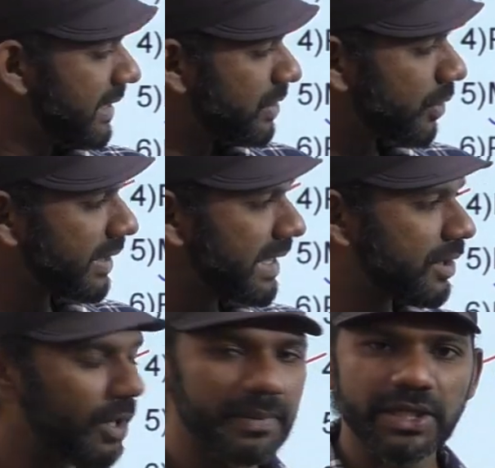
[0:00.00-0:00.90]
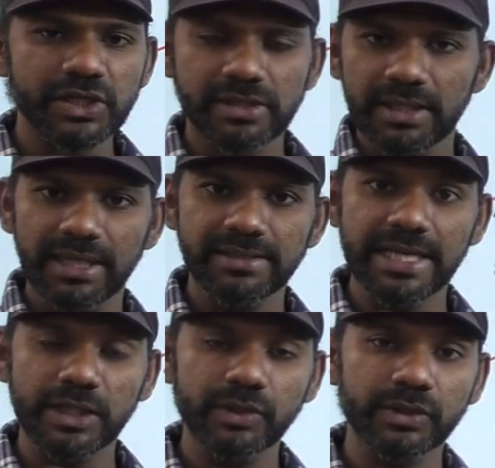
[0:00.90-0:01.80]
So reading comprehension, I'll
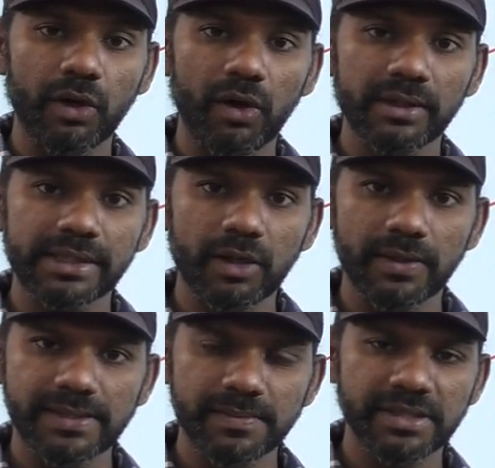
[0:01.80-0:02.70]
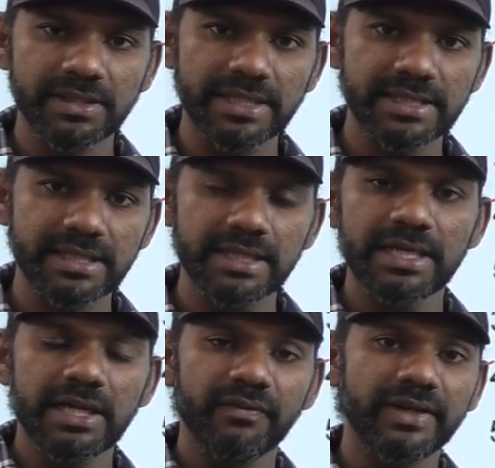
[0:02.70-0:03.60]
take you through all the concepts in detail.
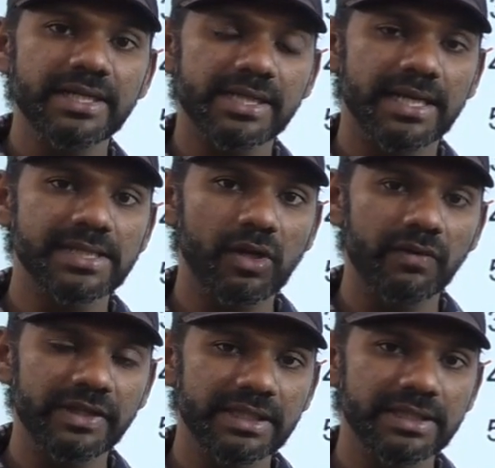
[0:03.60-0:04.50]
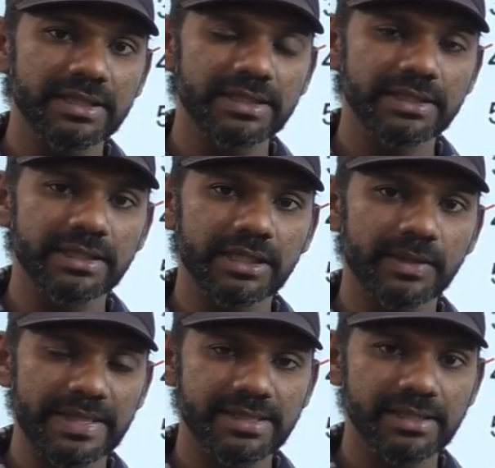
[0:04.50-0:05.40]
We'll try solving the
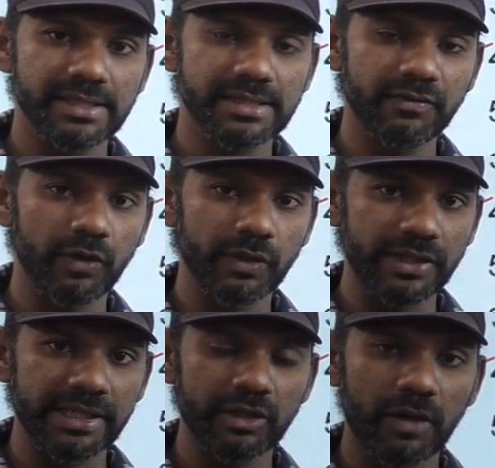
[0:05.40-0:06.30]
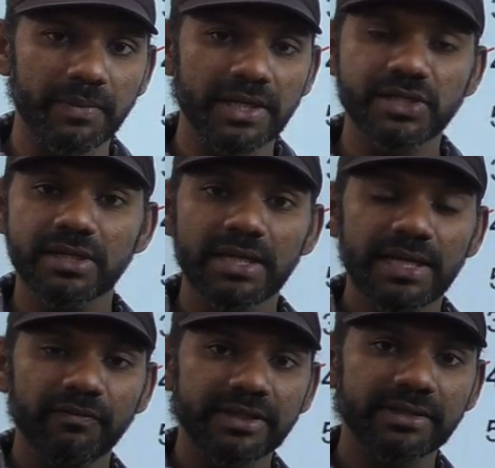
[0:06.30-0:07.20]
questions that follow reading
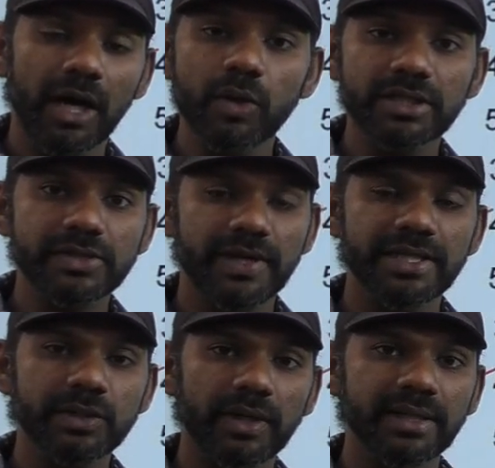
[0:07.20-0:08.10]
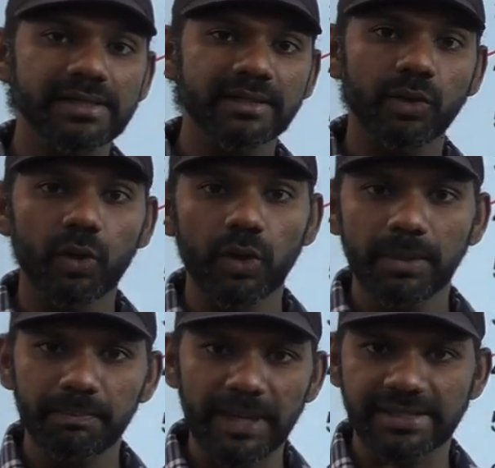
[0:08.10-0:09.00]
comprehension without trying to understand the
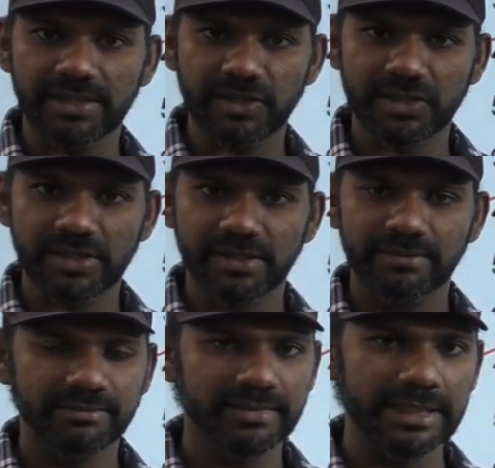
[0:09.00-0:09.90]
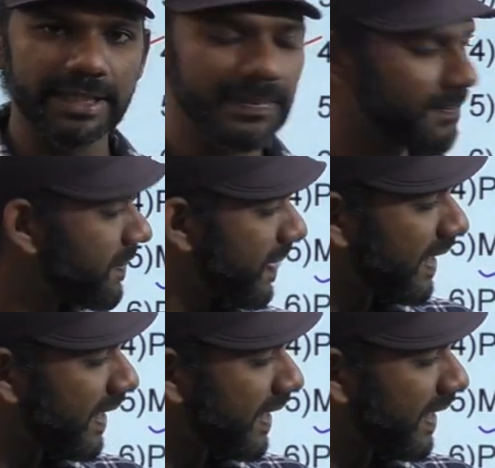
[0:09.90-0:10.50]
whole passage. Clear?